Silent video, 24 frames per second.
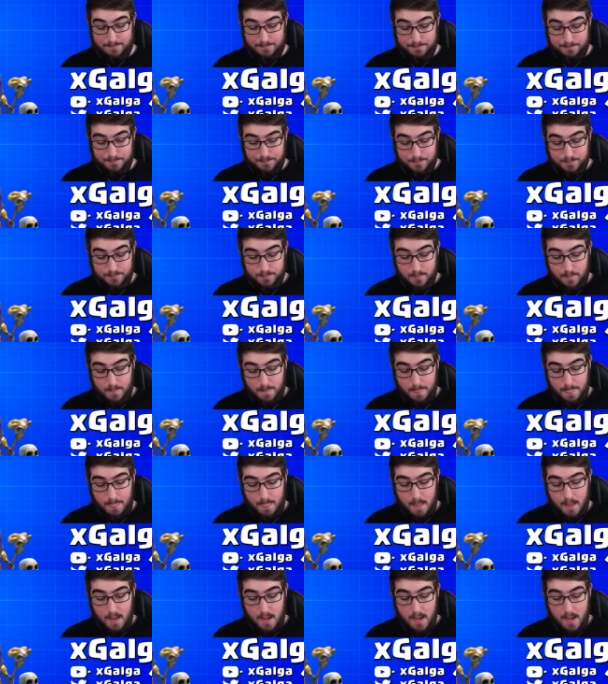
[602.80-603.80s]
that.
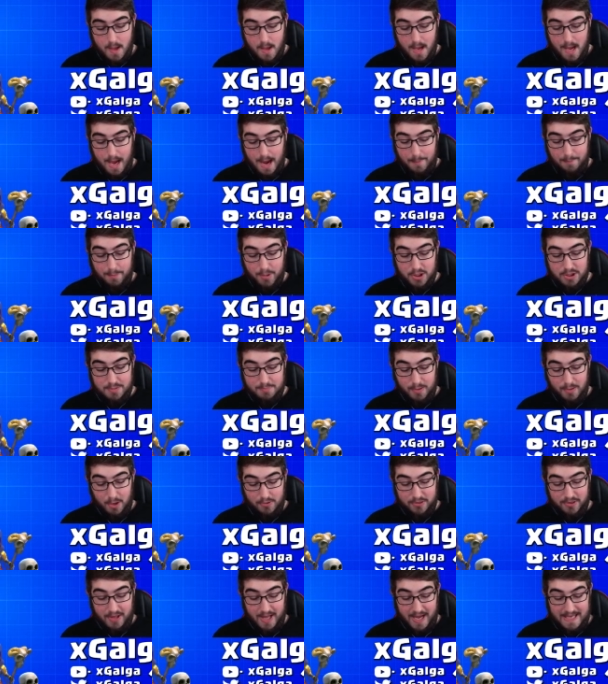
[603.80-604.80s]
I push
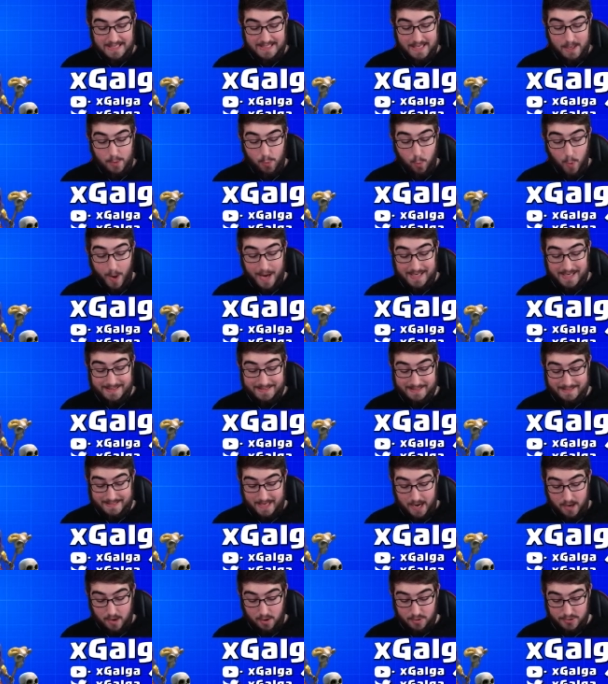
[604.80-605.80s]
both lanes. He wastes
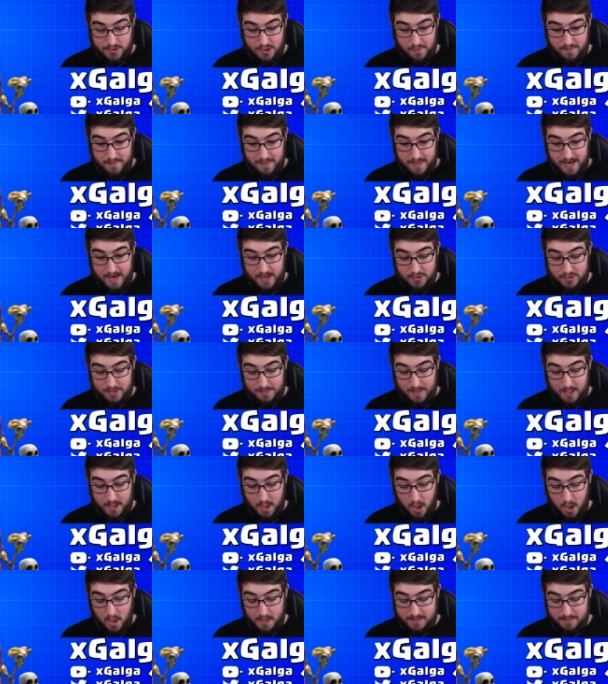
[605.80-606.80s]
his arrows over there, so I'm
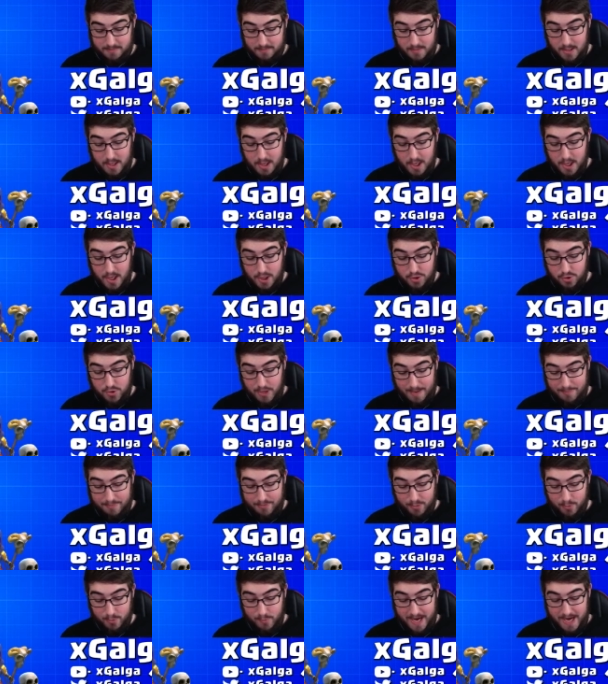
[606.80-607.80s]
like, awesome.
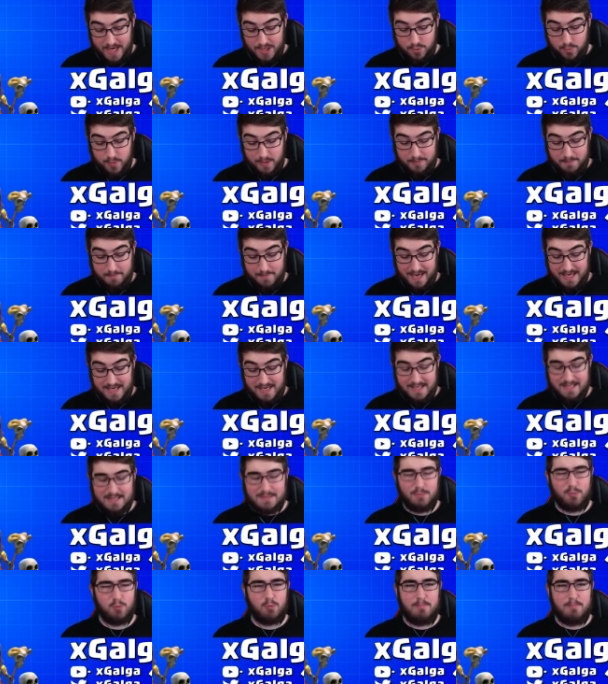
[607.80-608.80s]
Drop the rage with
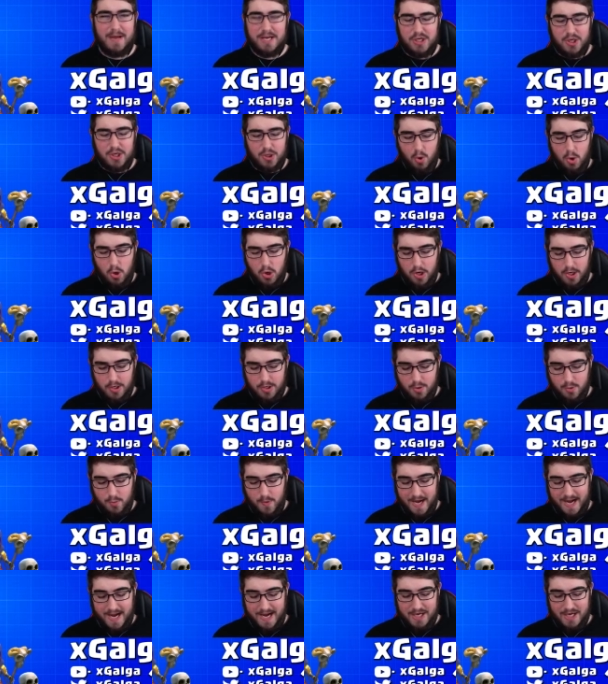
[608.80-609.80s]
minions. Minion horde under
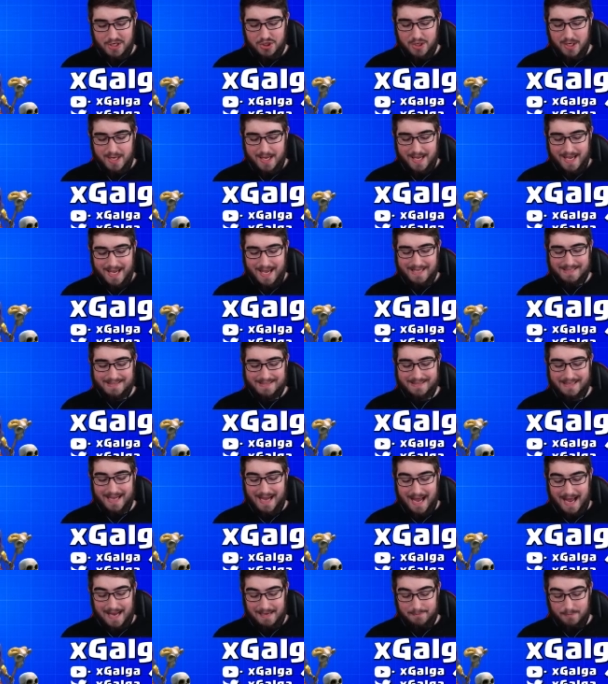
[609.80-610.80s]
rage is
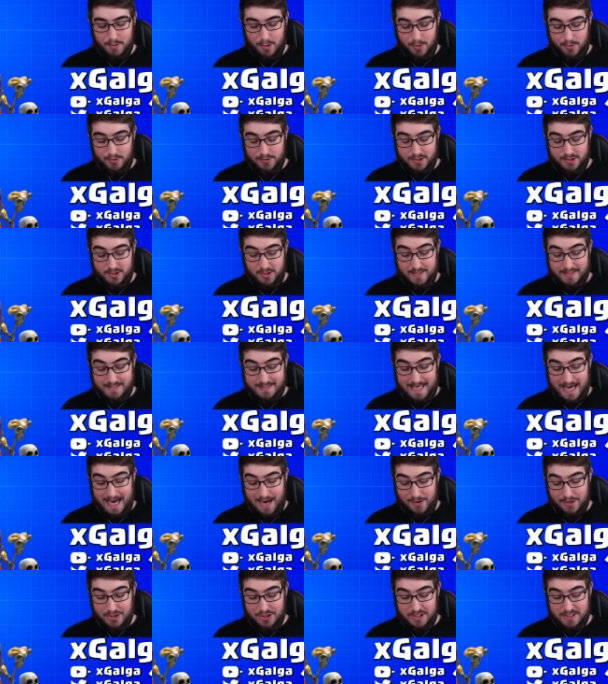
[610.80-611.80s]
God mode. So this
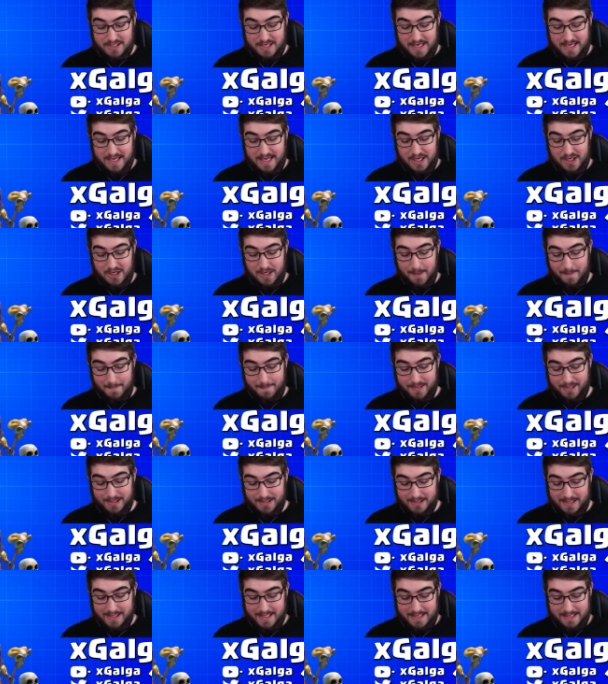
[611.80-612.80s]
tower is just going to get
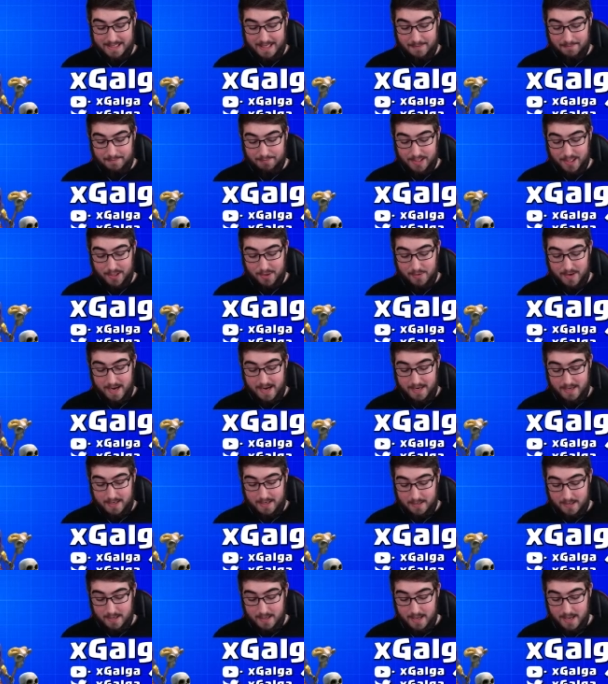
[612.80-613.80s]
completely
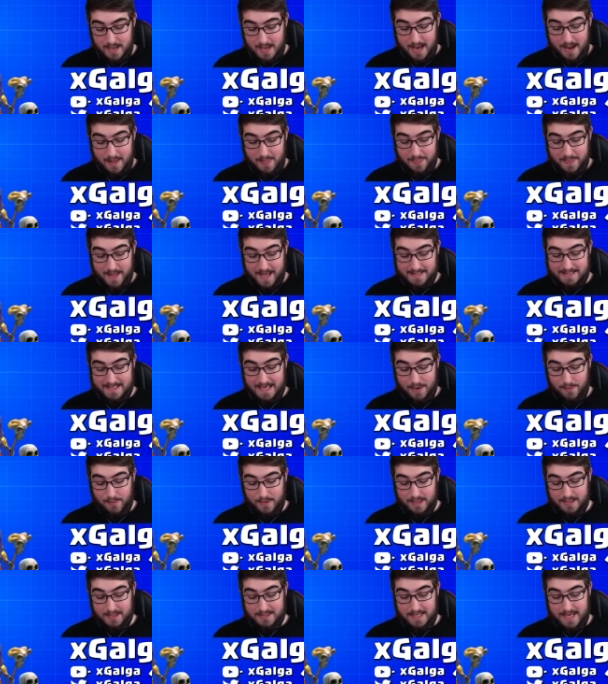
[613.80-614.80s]
obliterated, and that's how
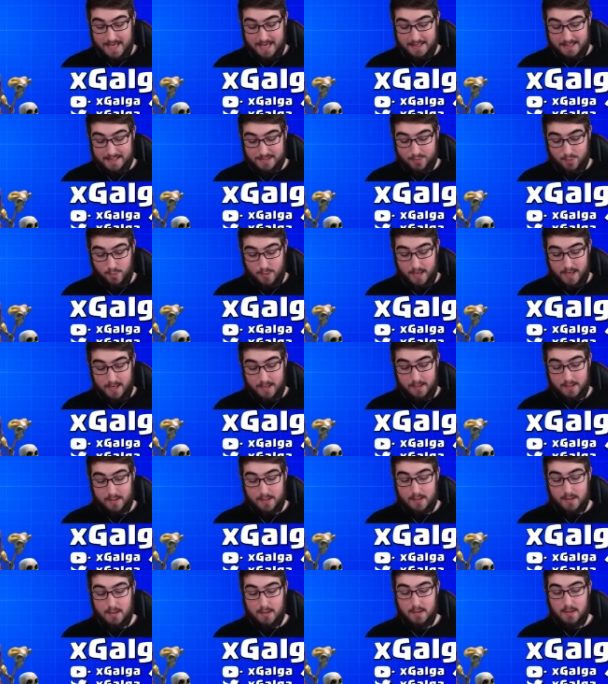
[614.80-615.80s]
we're going to take this win.
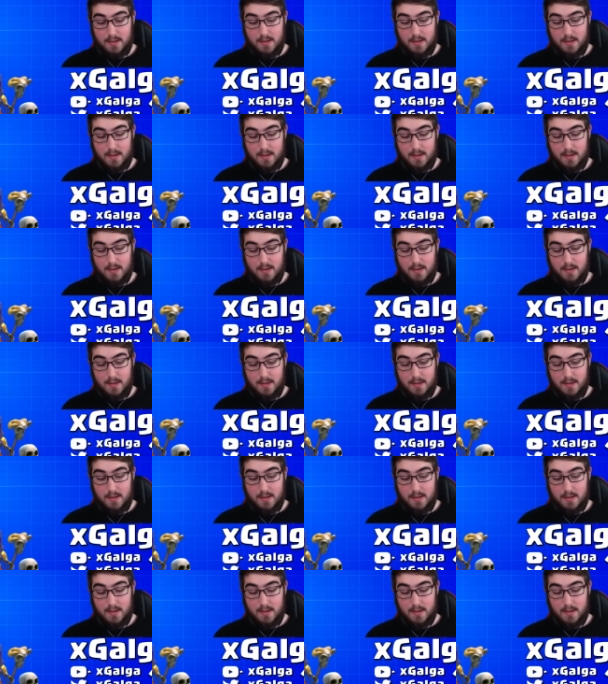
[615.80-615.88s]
